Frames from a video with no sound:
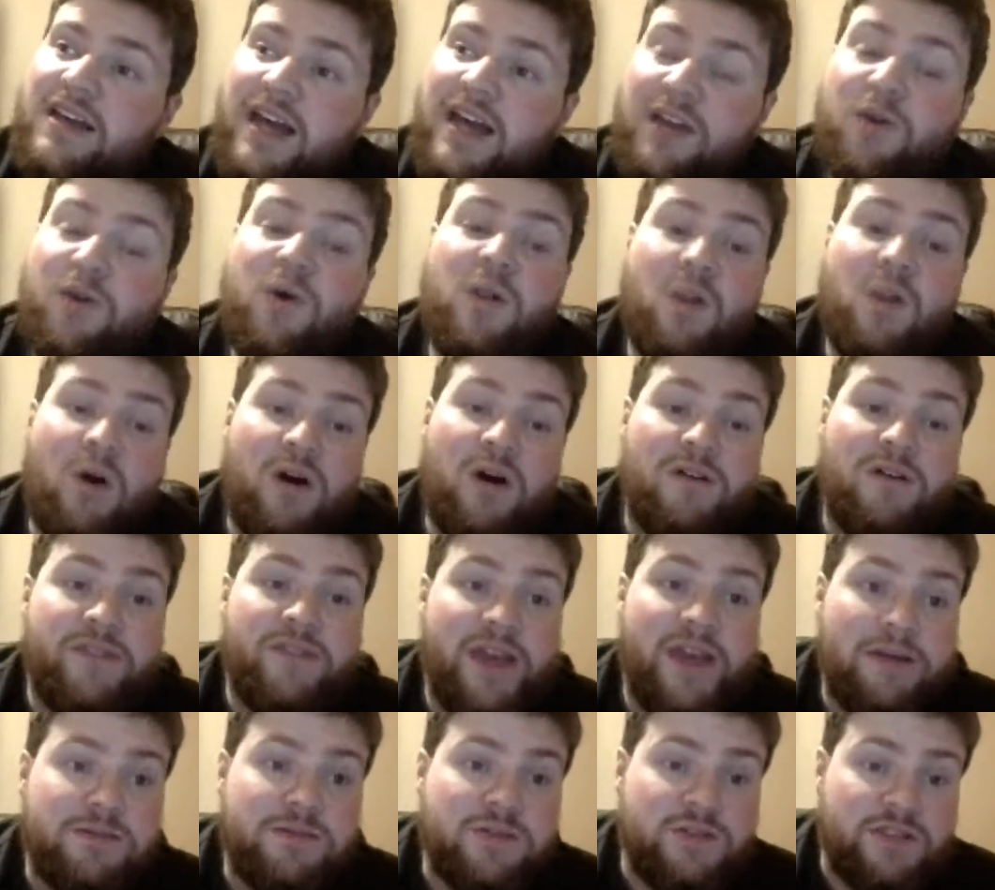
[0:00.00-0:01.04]
I know a lot
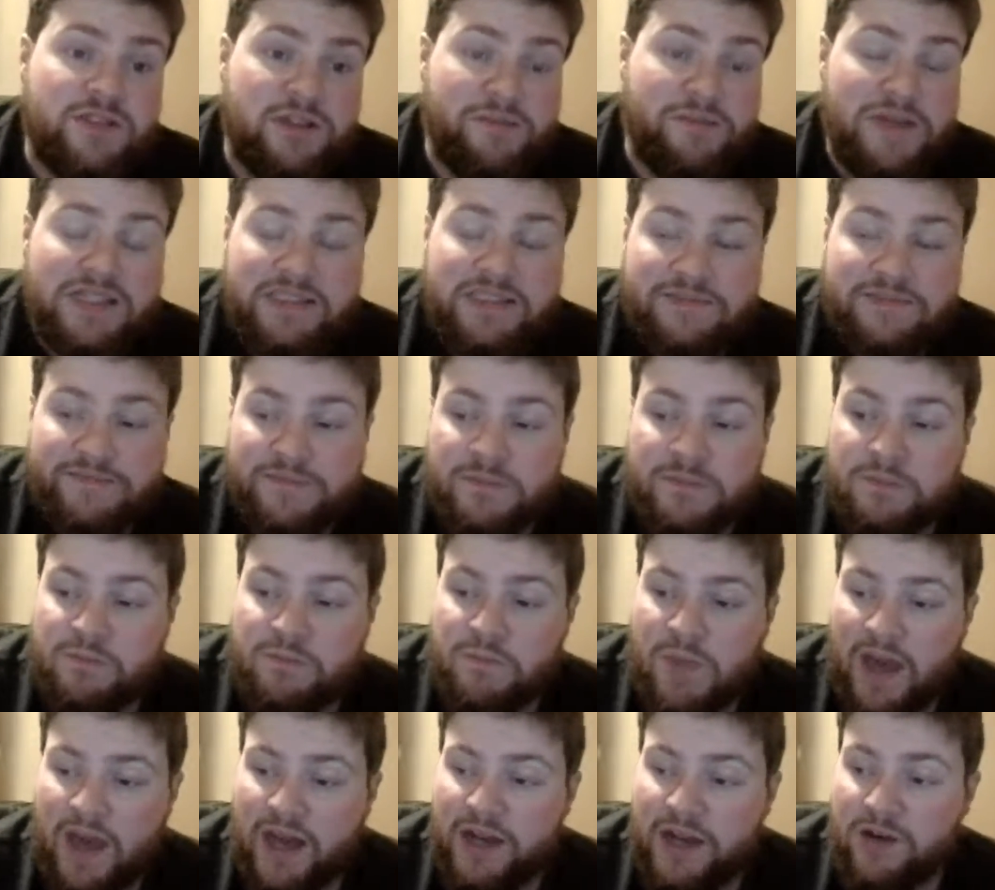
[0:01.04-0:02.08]
of the episodes are missing,
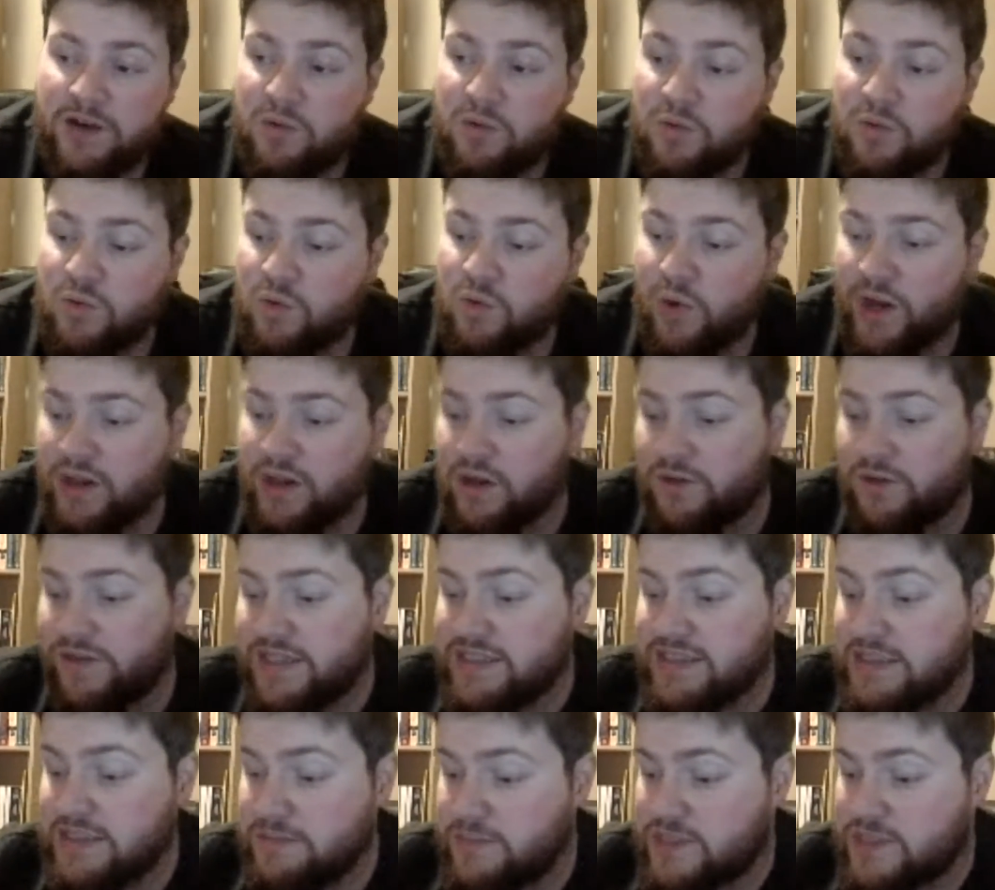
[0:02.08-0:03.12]
and I know quite a lot
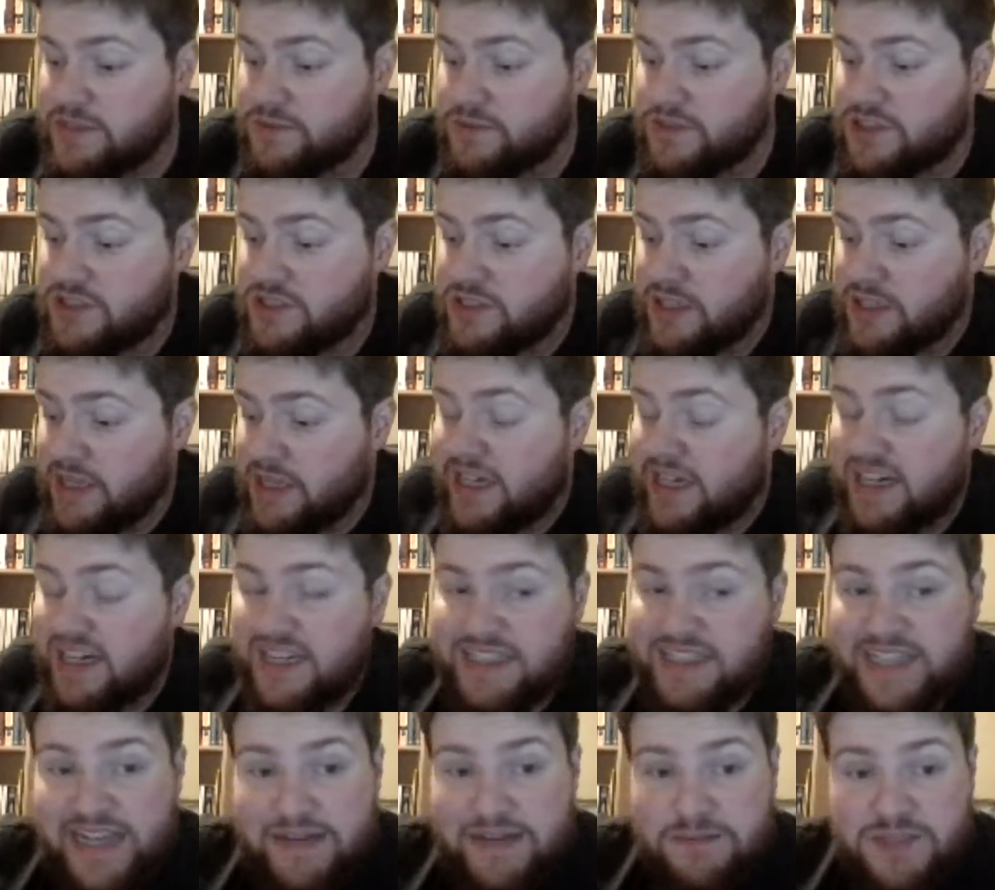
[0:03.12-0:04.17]
of his is missing, which is
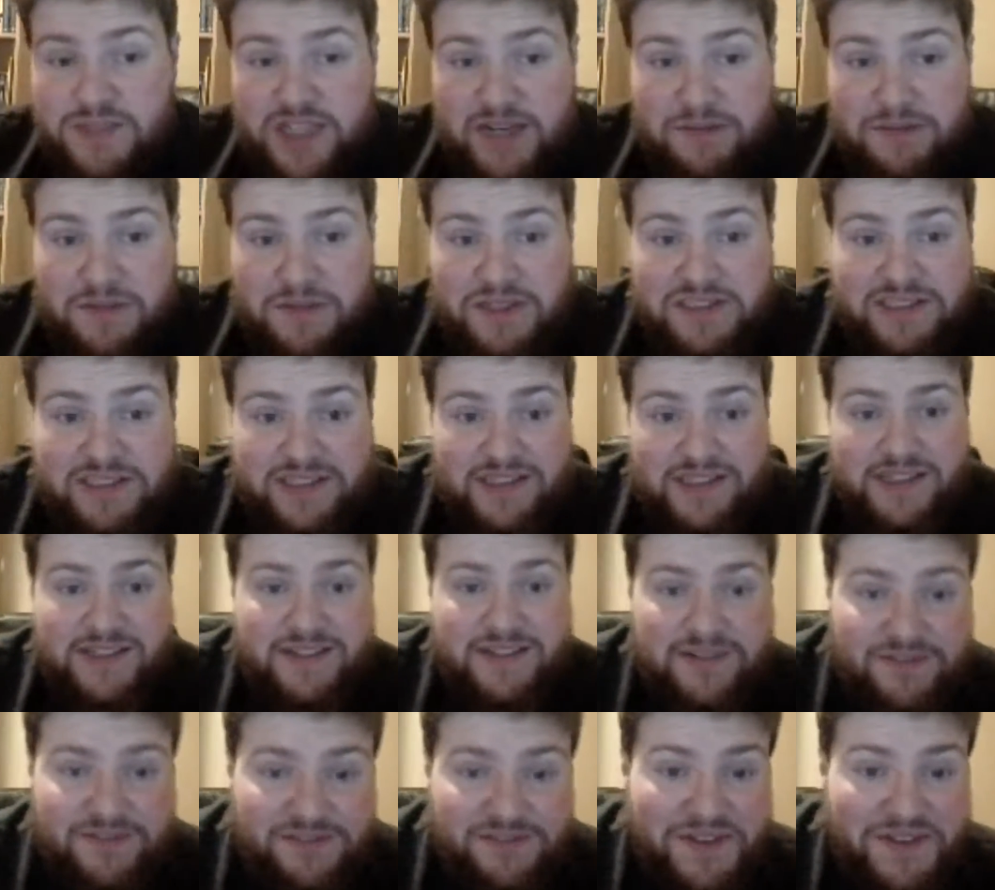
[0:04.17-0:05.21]
a damn shame because he's
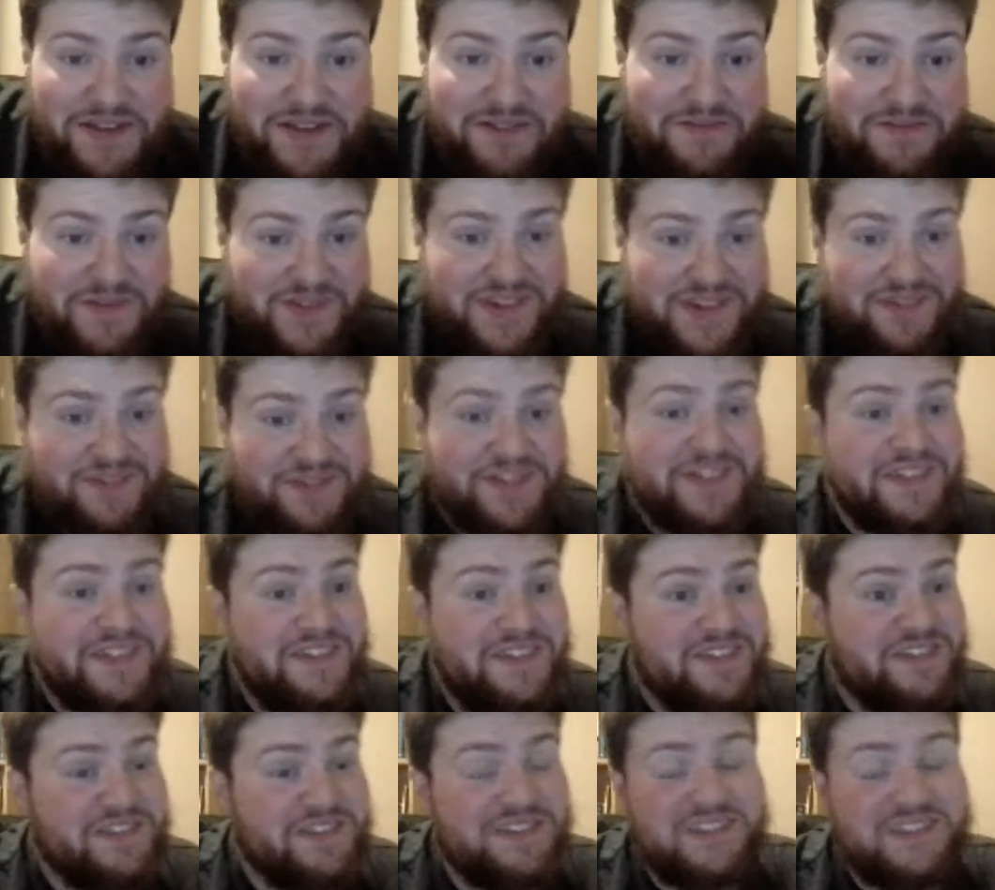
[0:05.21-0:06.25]
a fan
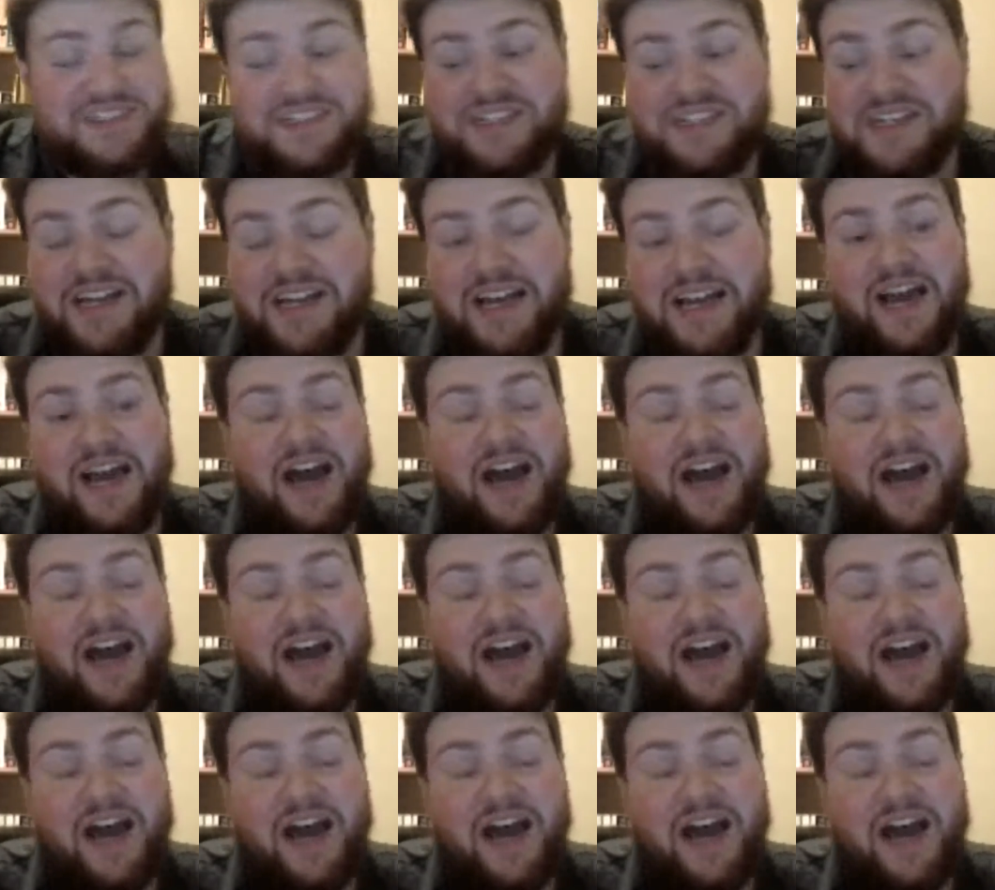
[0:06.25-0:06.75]
favourite Doctor.